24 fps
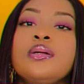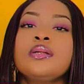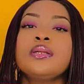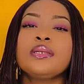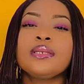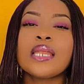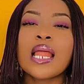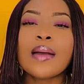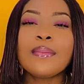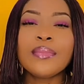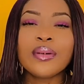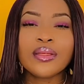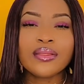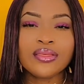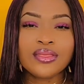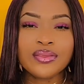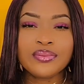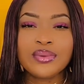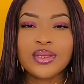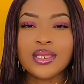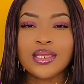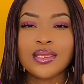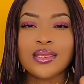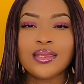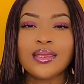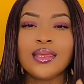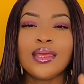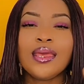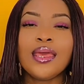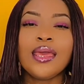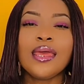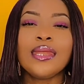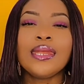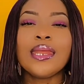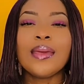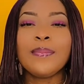Number three,
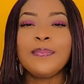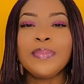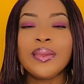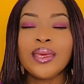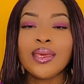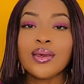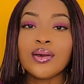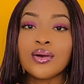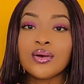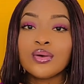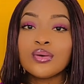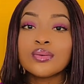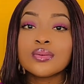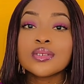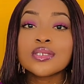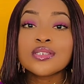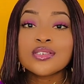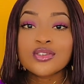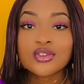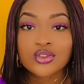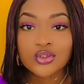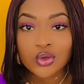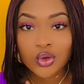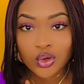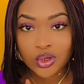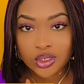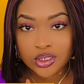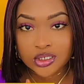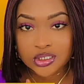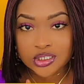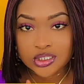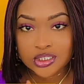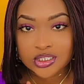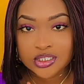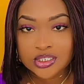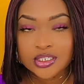the pale
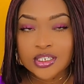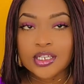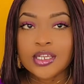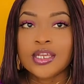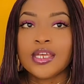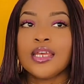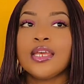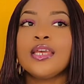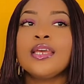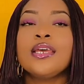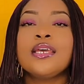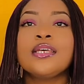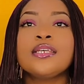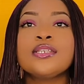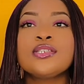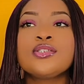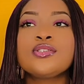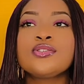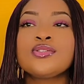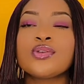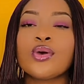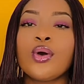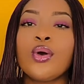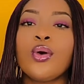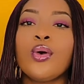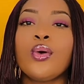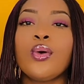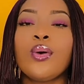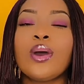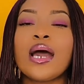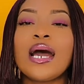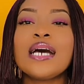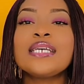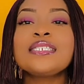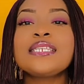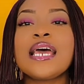sort.
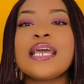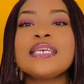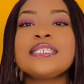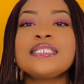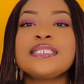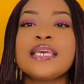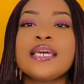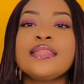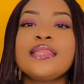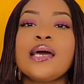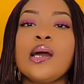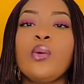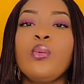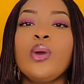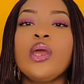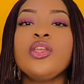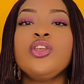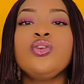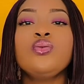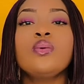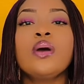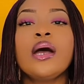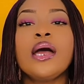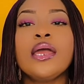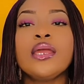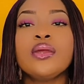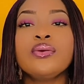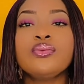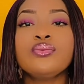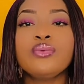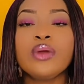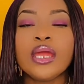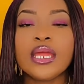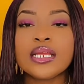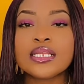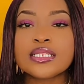So as I said that when you are
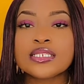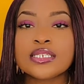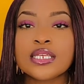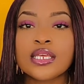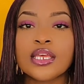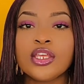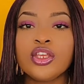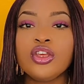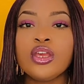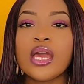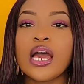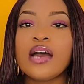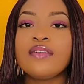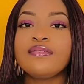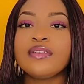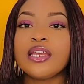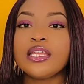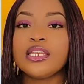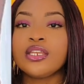erect, you have a